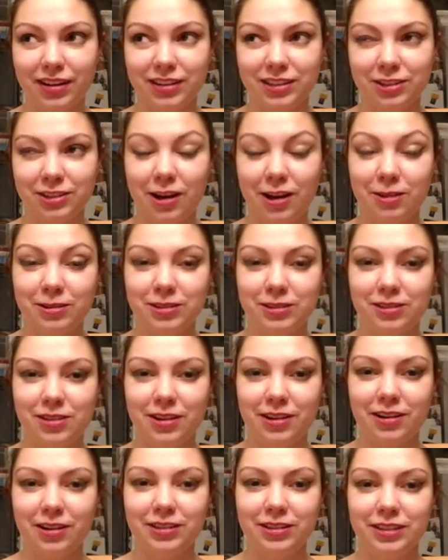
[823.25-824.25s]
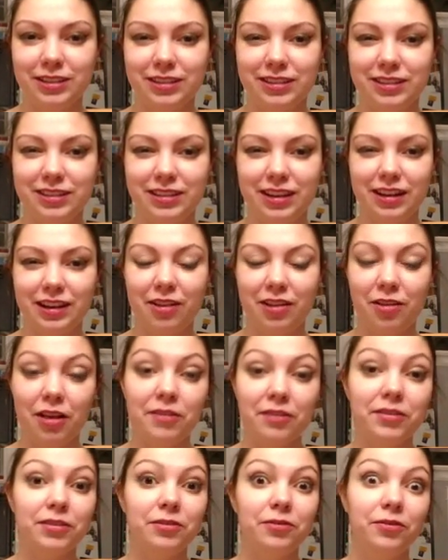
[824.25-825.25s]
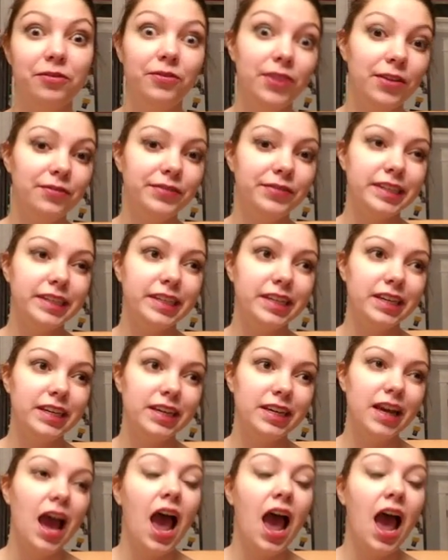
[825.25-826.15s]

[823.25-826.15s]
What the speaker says: so I was there since like 11:50.